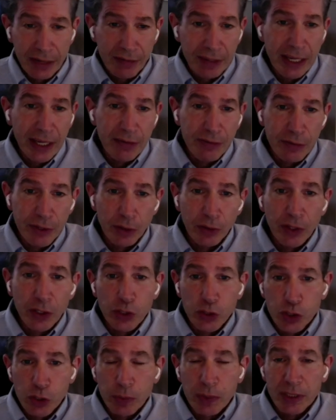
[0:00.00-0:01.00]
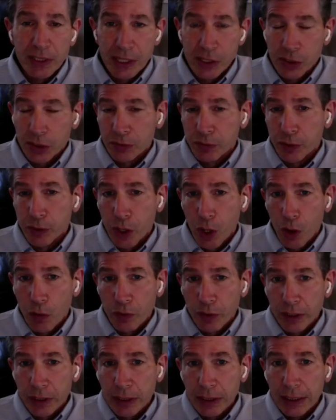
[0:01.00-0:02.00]
And if they feel that you should be tested for
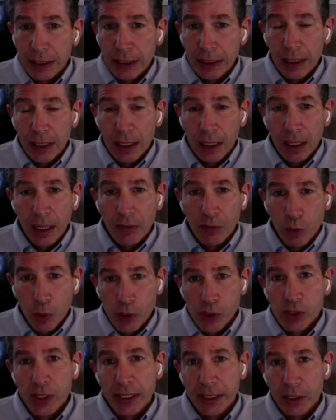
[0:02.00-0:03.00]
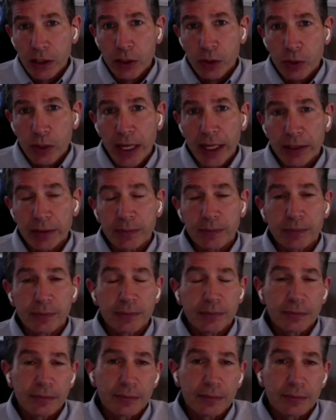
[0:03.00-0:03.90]
COVID, uh, of course they can do that.